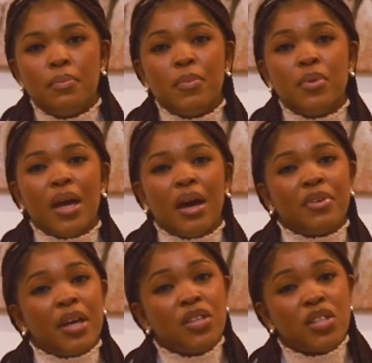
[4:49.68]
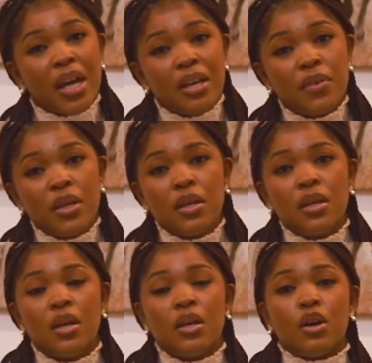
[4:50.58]
Maybe you have
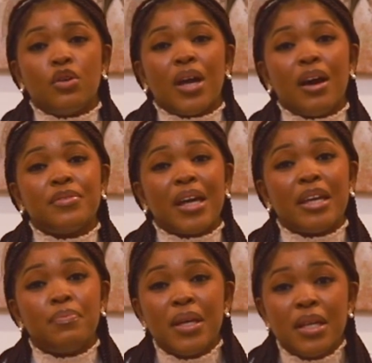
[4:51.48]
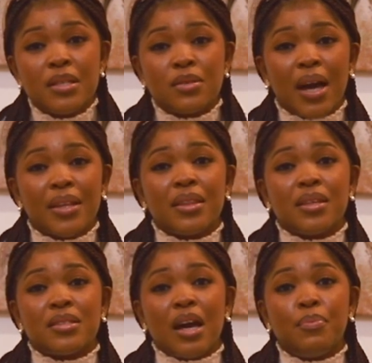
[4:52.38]
HIV or you have diabetes or other
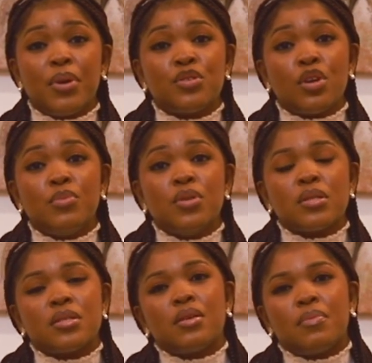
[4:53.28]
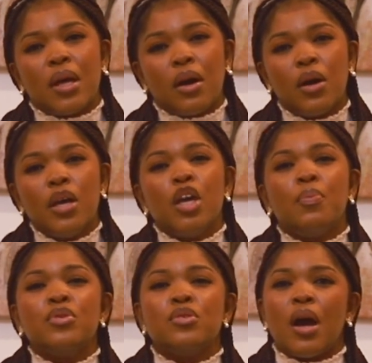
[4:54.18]
things that brings your immune system down.
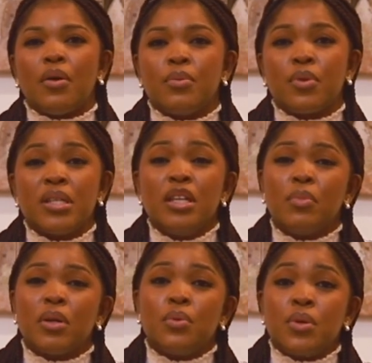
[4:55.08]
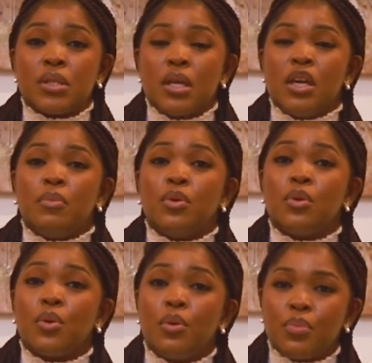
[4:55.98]
It puts you at risk, because anybody who is
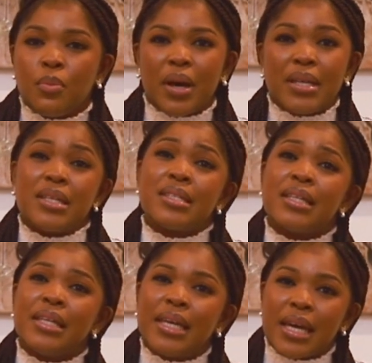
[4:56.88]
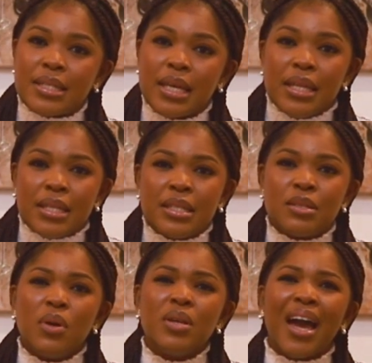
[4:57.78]
immunocompromised easily gets
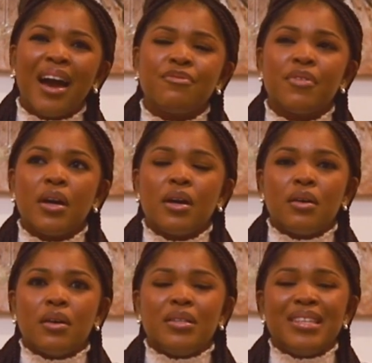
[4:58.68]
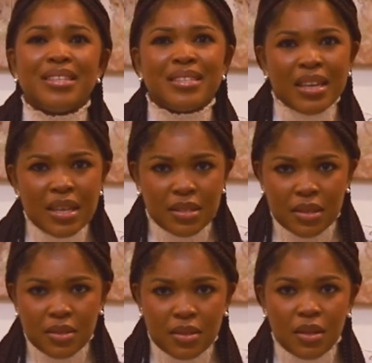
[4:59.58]
disease. When you have
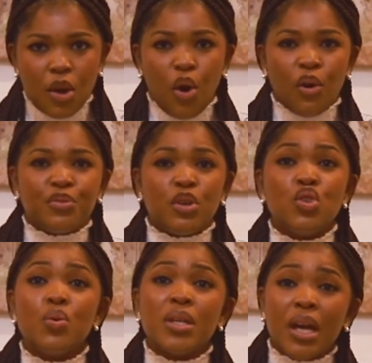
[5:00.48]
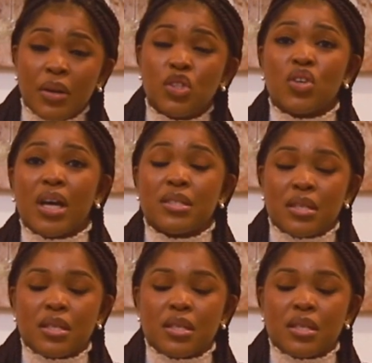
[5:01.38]
diseases of your urinary tract